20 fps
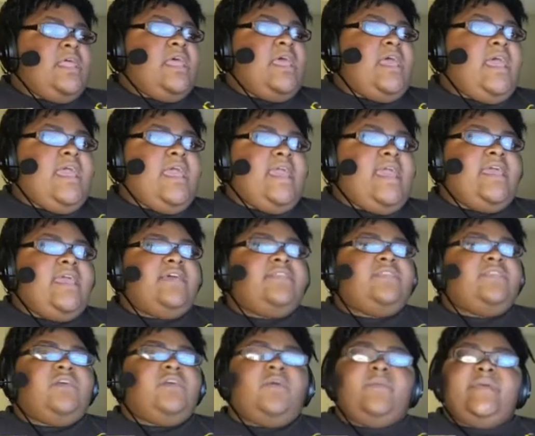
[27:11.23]

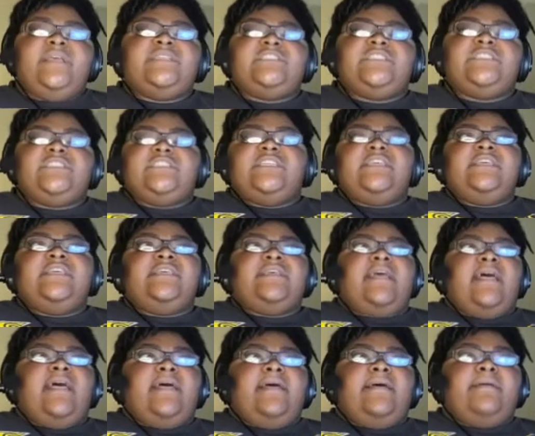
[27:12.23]
And the reason
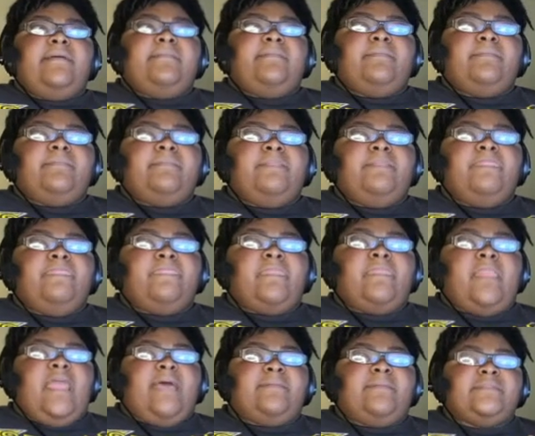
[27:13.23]
I'm
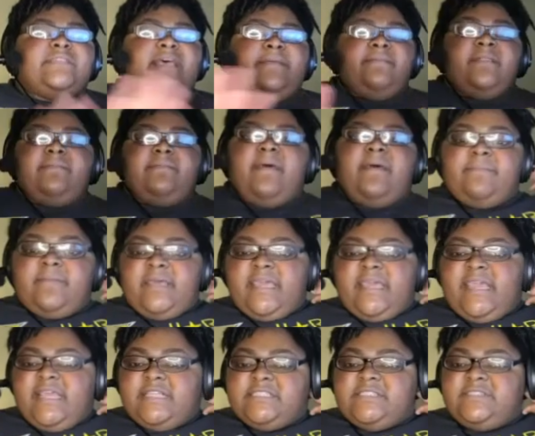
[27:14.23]
gonna type it about my
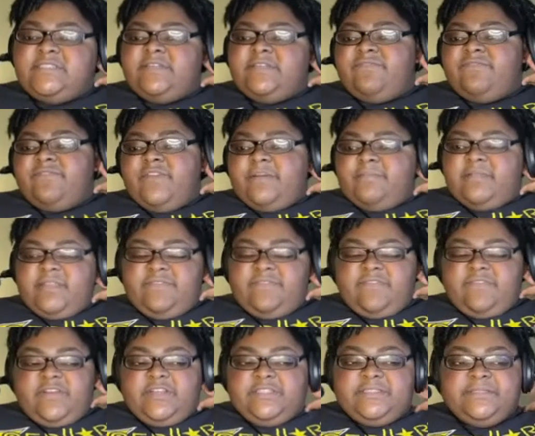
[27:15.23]
answer verbally
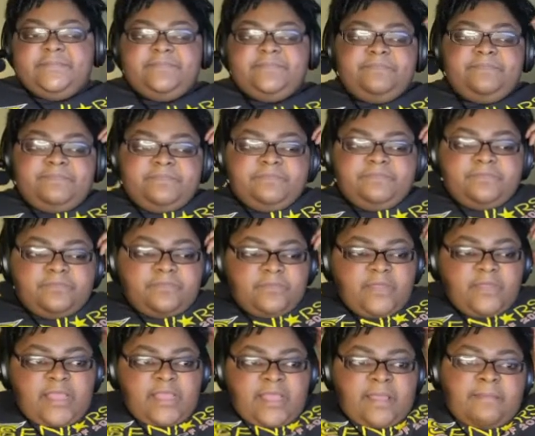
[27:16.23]

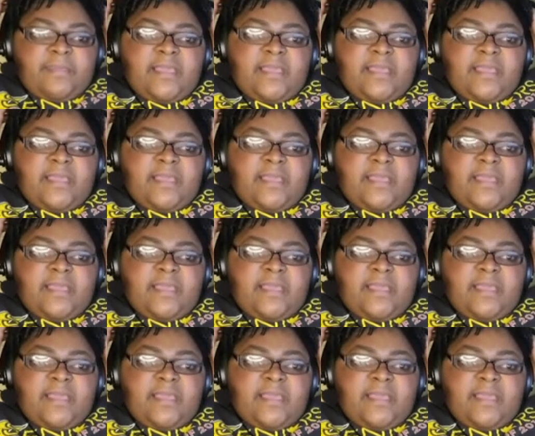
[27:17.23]
first.